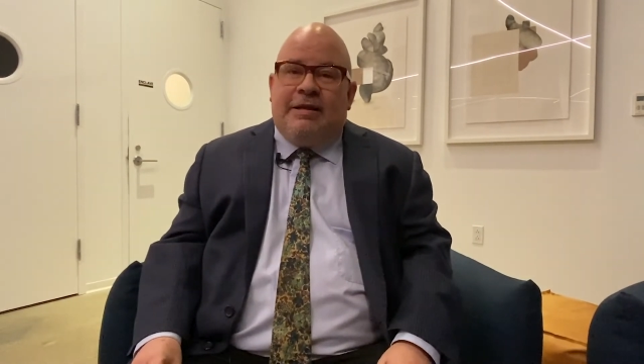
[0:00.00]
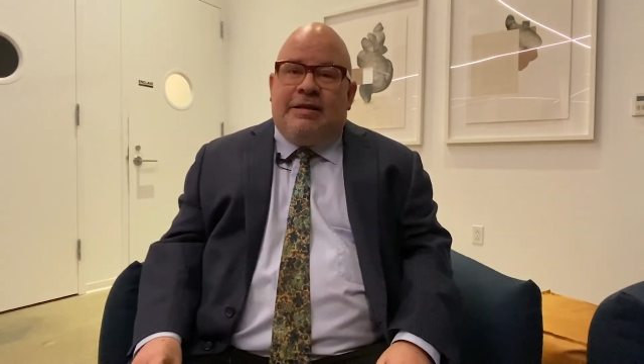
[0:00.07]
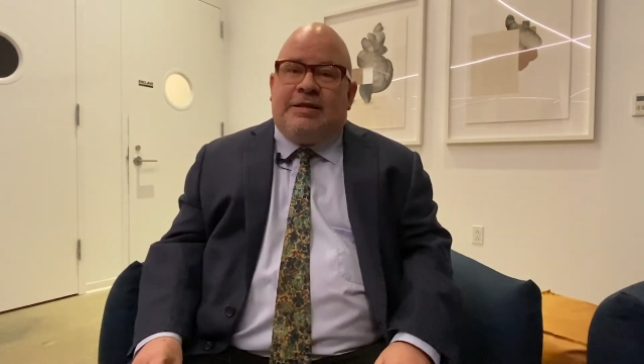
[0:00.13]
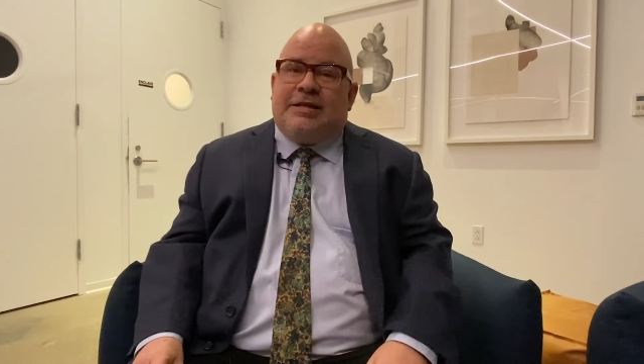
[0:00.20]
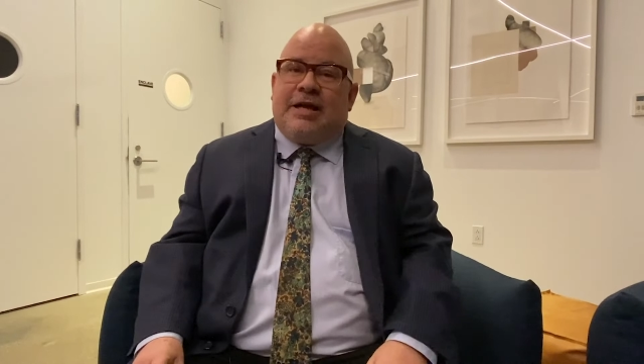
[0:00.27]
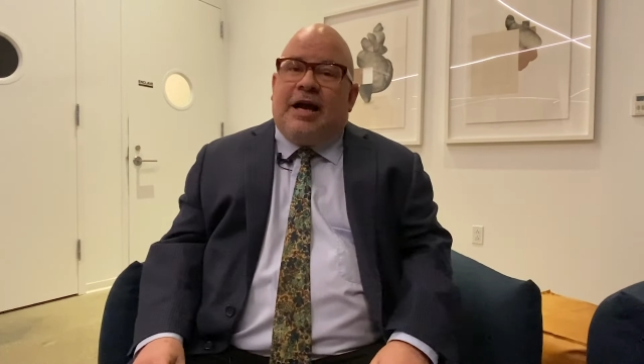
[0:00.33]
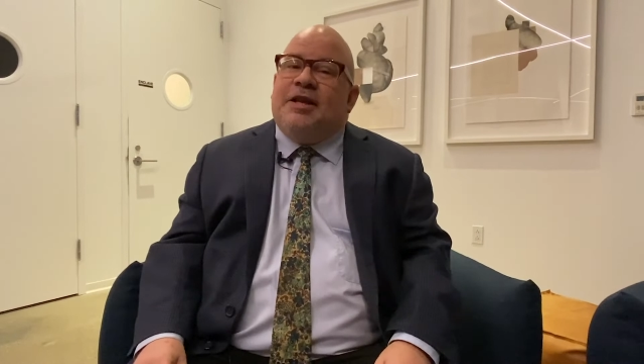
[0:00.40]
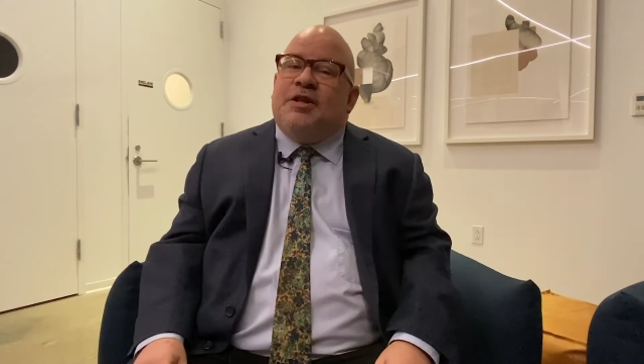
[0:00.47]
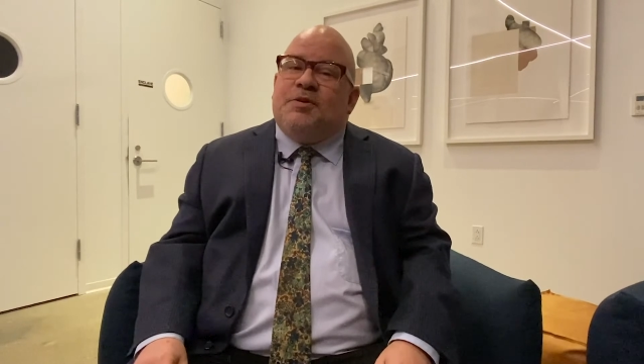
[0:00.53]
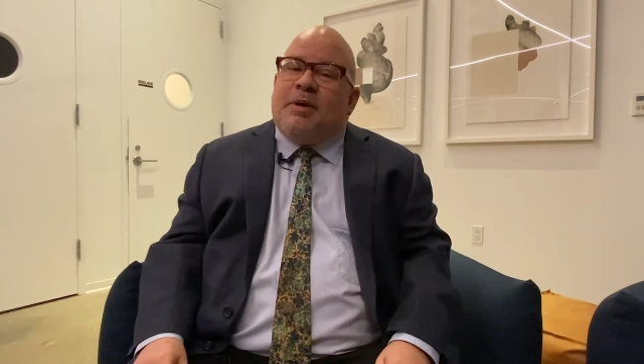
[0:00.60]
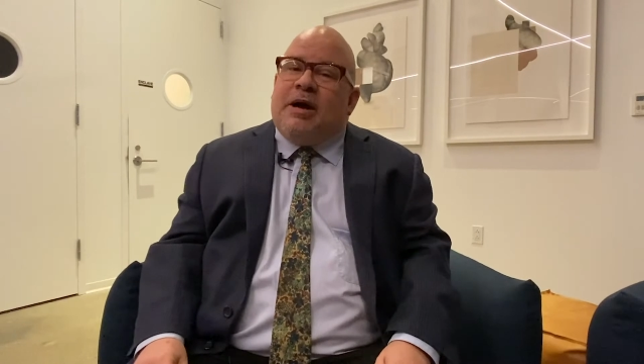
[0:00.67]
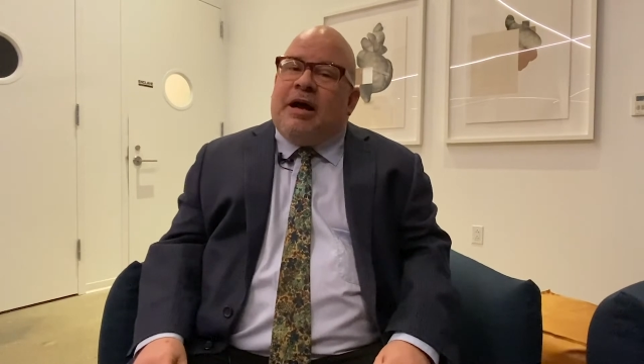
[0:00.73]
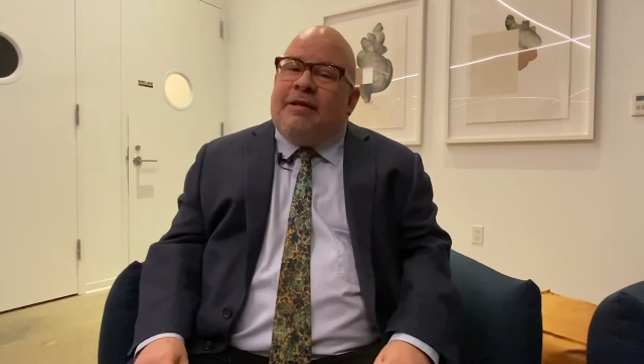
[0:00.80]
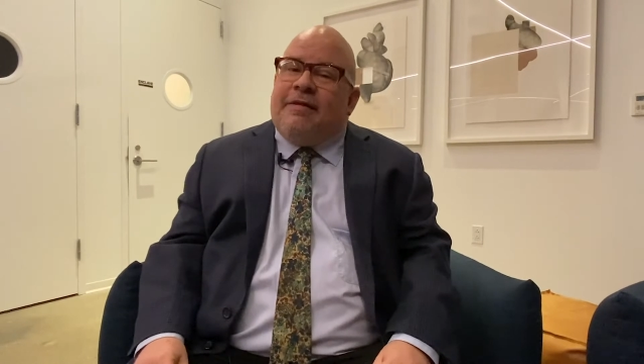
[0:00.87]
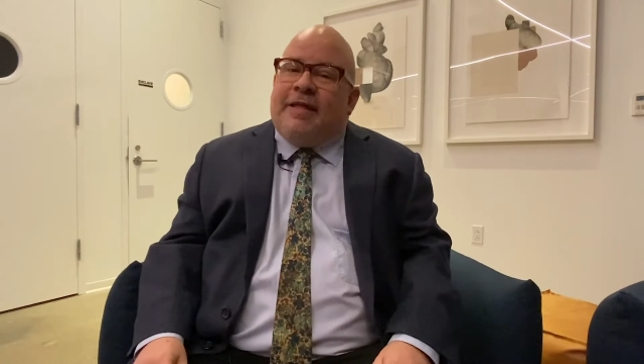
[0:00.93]
The science
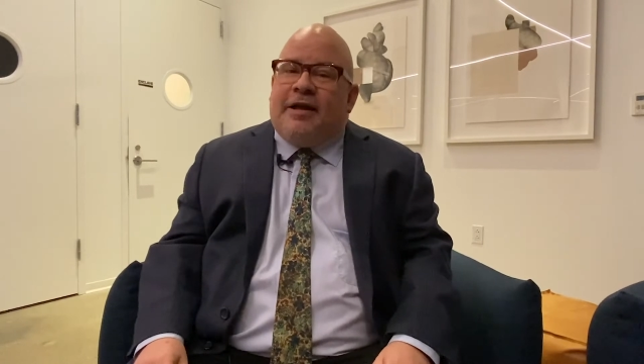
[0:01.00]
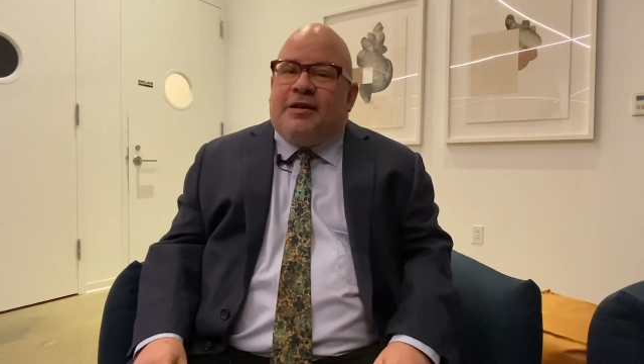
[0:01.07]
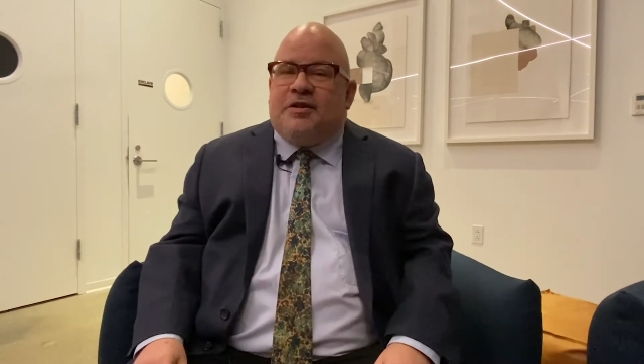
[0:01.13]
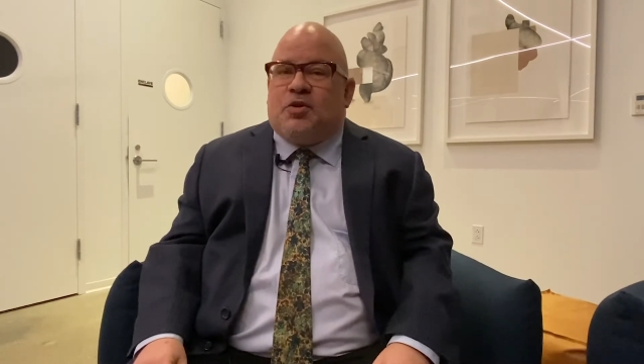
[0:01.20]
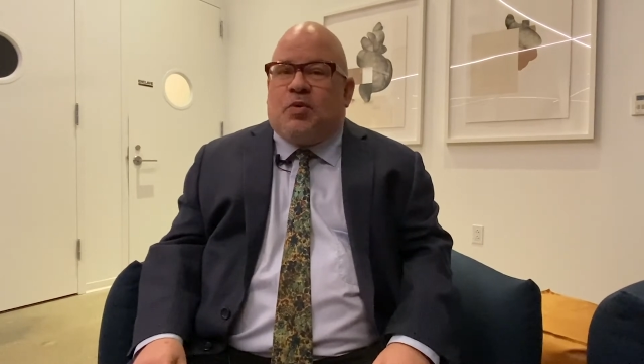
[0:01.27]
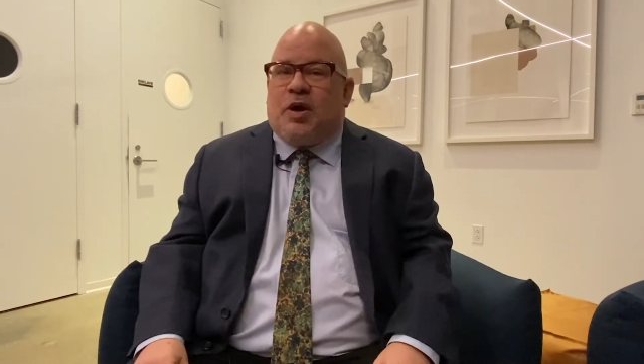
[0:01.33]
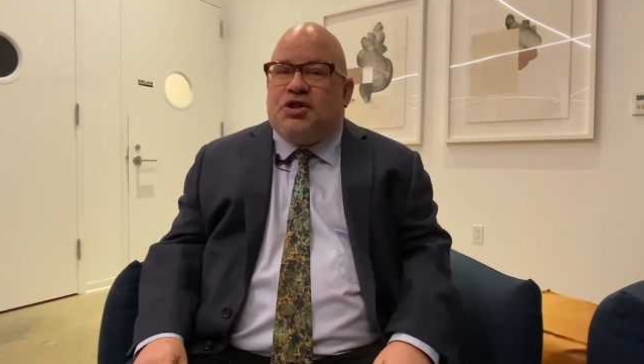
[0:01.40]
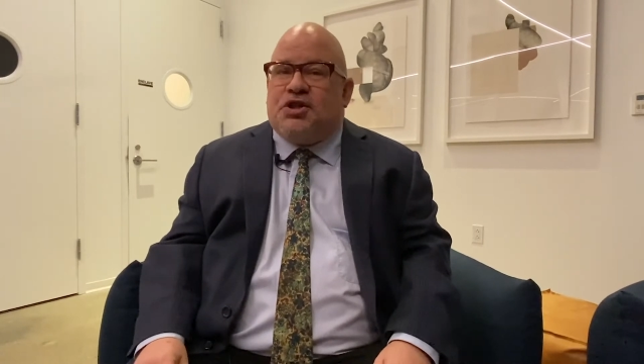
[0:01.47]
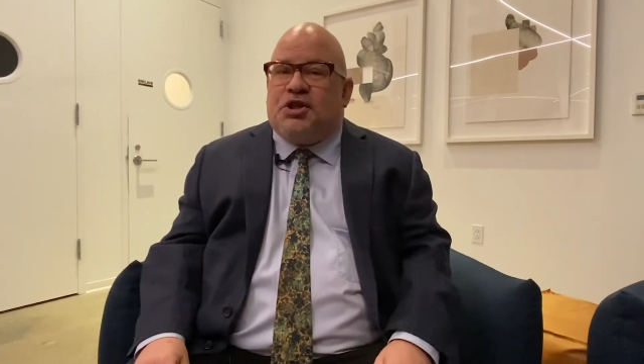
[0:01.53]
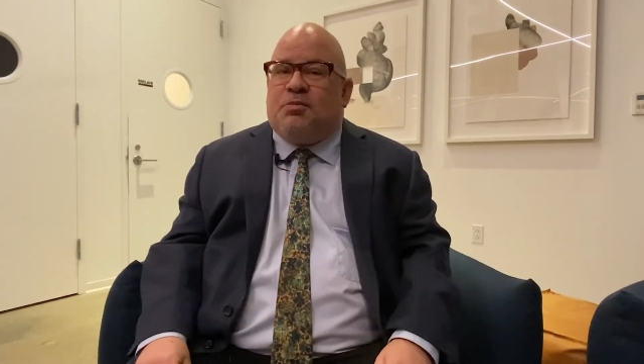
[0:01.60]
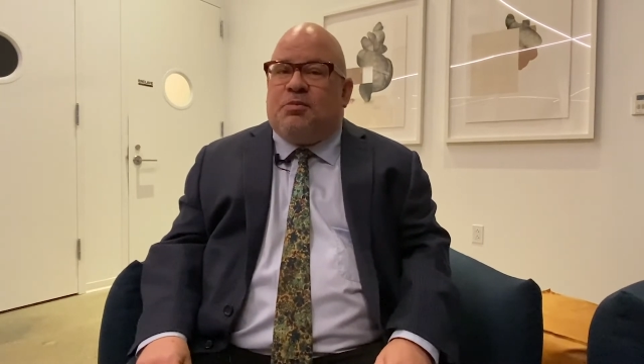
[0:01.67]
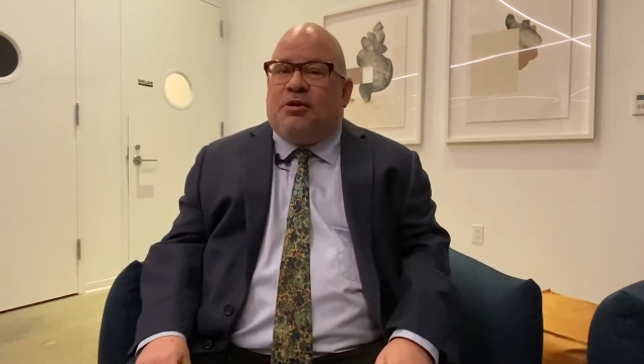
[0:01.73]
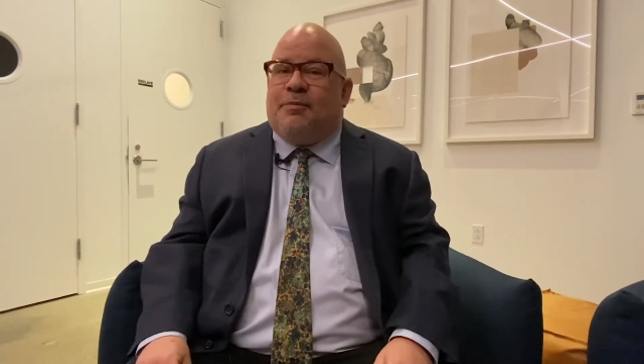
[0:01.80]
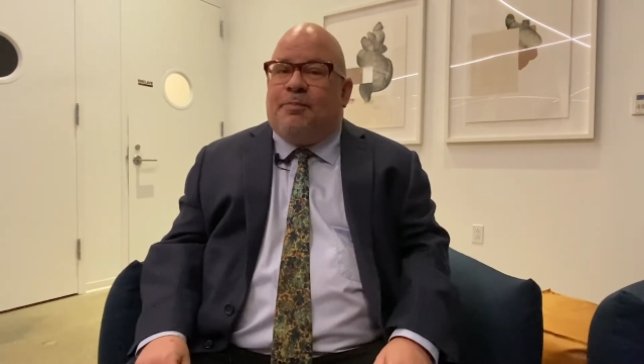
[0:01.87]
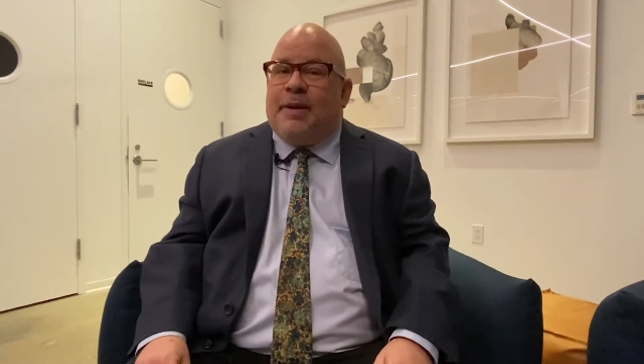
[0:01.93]
behind that is
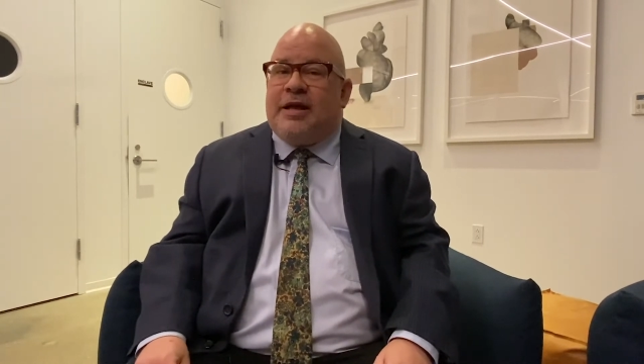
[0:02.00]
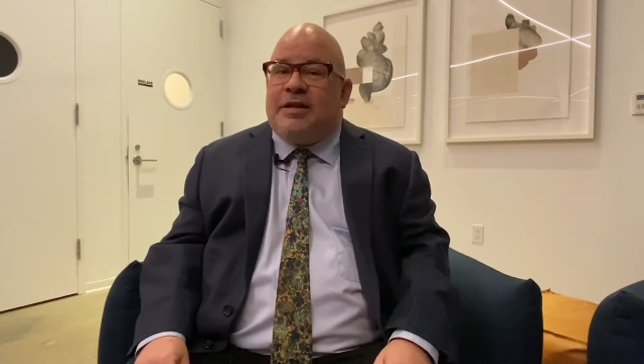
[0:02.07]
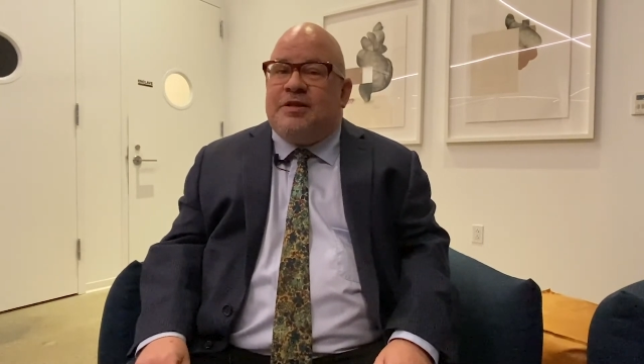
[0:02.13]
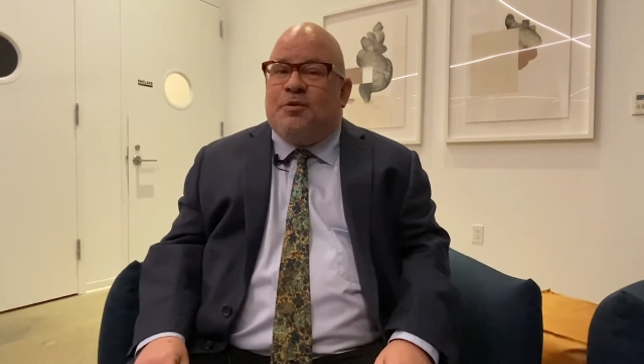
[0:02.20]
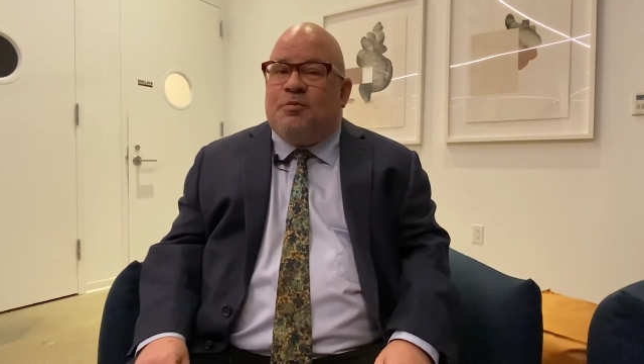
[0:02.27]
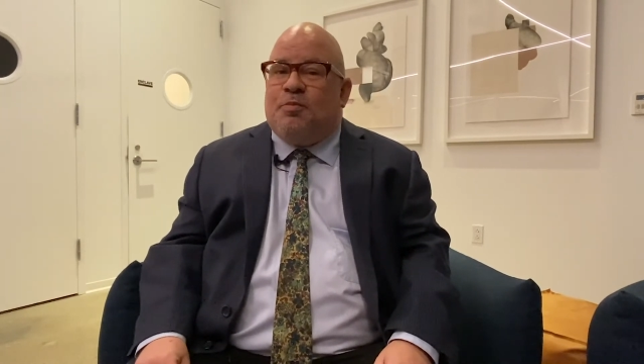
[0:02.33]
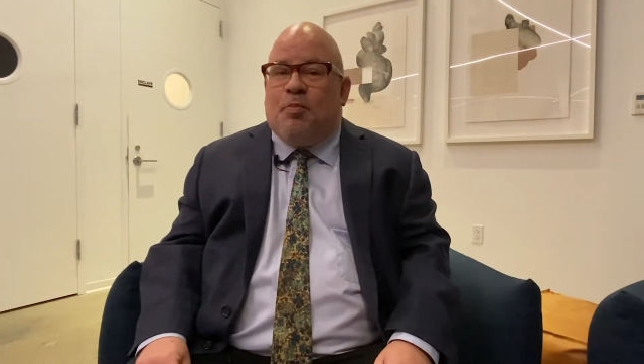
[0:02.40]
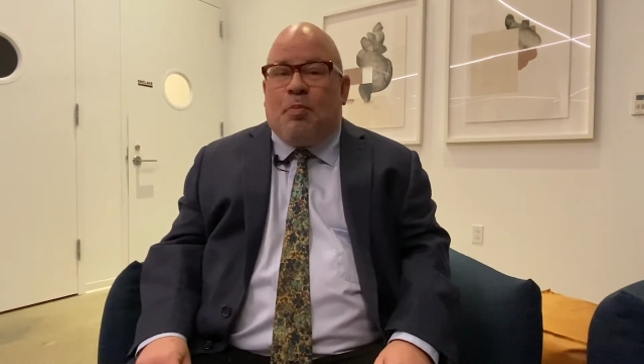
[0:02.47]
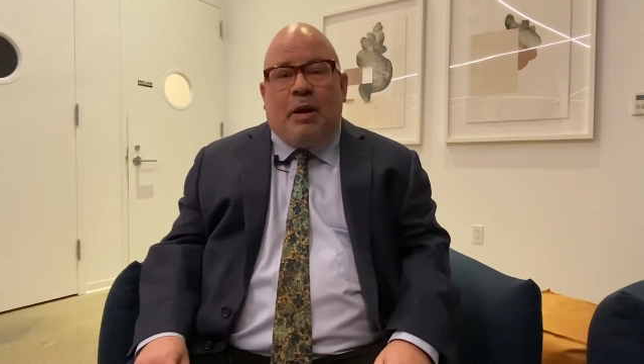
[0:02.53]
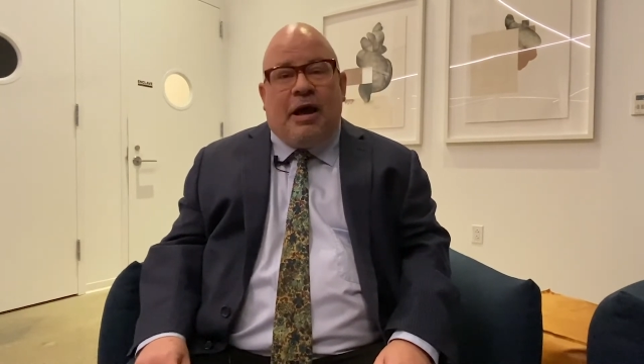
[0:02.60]
questionable at best,